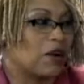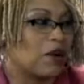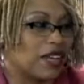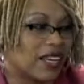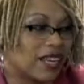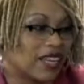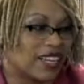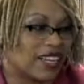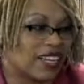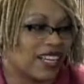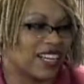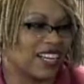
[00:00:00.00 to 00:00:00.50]

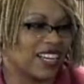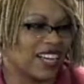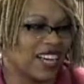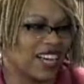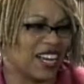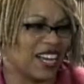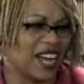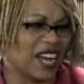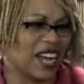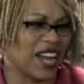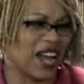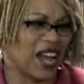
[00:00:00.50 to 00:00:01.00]
You come to my
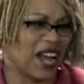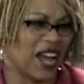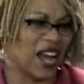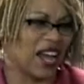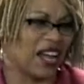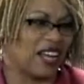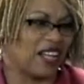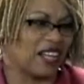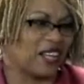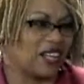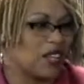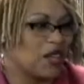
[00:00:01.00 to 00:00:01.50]
house, you
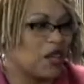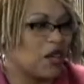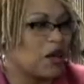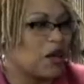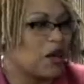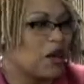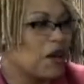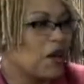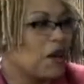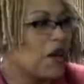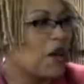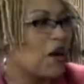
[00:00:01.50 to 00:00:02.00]
eat shea
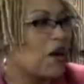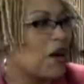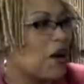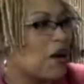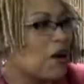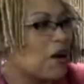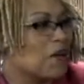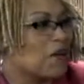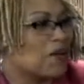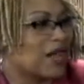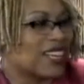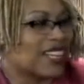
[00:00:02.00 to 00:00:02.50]

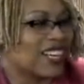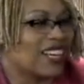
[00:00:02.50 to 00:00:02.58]
butter,